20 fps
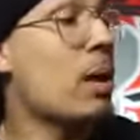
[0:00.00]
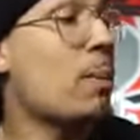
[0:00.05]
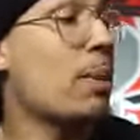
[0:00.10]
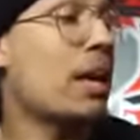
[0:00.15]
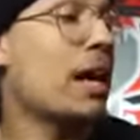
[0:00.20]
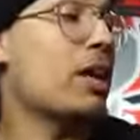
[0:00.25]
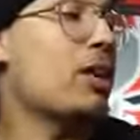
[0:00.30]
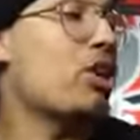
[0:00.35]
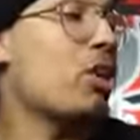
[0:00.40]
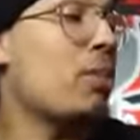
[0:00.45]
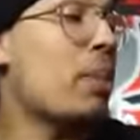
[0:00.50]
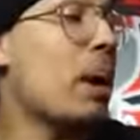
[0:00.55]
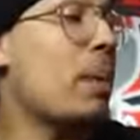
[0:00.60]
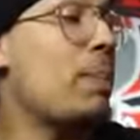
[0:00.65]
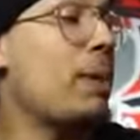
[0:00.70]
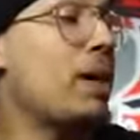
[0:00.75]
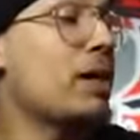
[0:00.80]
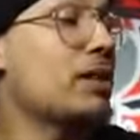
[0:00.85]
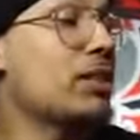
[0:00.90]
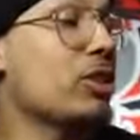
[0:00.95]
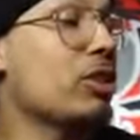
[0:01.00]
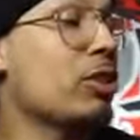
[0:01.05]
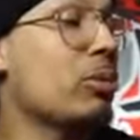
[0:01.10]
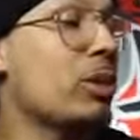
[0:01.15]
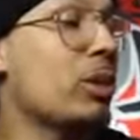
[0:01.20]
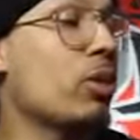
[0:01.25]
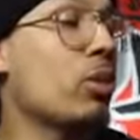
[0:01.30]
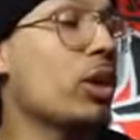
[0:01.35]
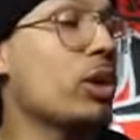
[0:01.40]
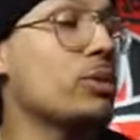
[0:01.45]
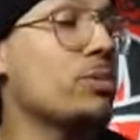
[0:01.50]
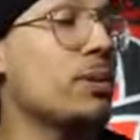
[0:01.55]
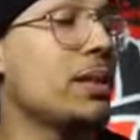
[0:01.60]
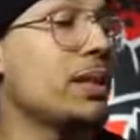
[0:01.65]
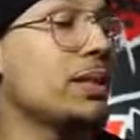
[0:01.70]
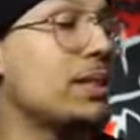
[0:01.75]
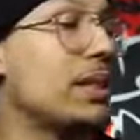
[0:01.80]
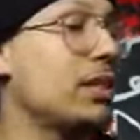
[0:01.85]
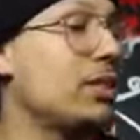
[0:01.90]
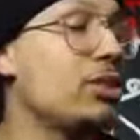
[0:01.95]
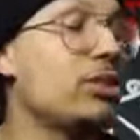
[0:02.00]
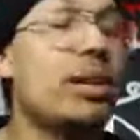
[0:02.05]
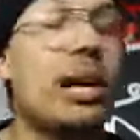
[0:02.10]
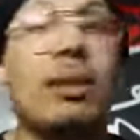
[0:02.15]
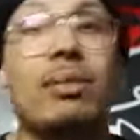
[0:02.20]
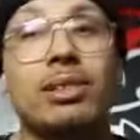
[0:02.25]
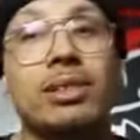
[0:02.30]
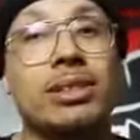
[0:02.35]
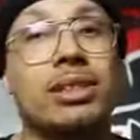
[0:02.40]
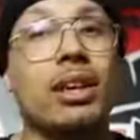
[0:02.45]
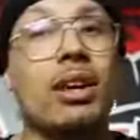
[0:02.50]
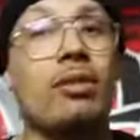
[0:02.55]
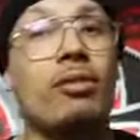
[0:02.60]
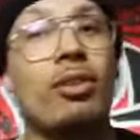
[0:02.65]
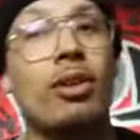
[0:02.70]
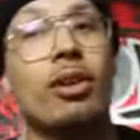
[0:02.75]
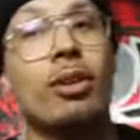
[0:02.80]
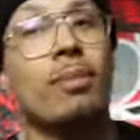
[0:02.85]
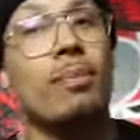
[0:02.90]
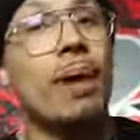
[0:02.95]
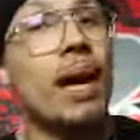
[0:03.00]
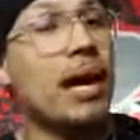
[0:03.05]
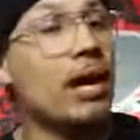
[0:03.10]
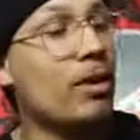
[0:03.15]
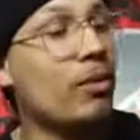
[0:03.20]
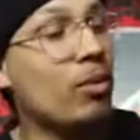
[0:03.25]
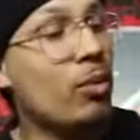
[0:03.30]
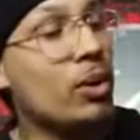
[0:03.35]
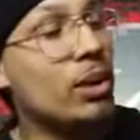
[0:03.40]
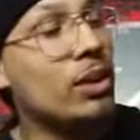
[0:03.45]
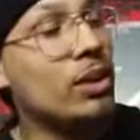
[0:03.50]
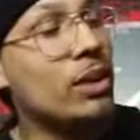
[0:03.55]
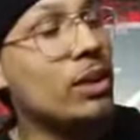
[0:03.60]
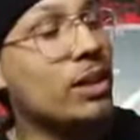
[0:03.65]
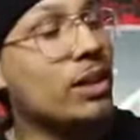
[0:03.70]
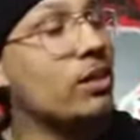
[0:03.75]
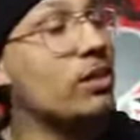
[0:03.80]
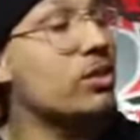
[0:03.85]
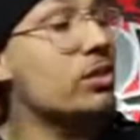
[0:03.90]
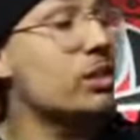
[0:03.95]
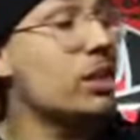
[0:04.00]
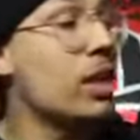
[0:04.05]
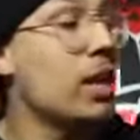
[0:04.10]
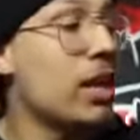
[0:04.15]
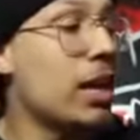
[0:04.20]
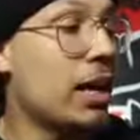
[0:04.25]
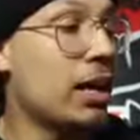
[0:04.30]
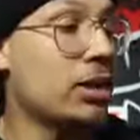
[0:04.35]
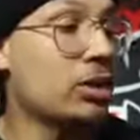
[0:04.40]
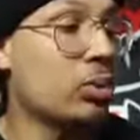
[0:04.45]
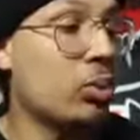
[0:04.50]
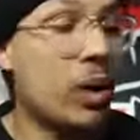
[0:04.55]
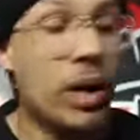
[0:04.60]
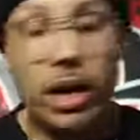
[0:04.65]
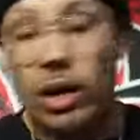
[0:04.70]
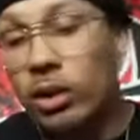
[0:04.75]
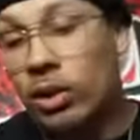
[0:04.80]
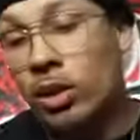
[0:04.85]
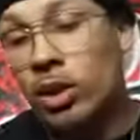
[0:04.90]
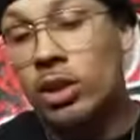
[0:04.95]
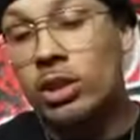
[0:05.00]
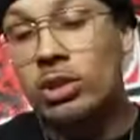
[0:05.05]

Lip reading: but I know my pair is a little bit worse because they do have a scuff on the back of one of the heels as well.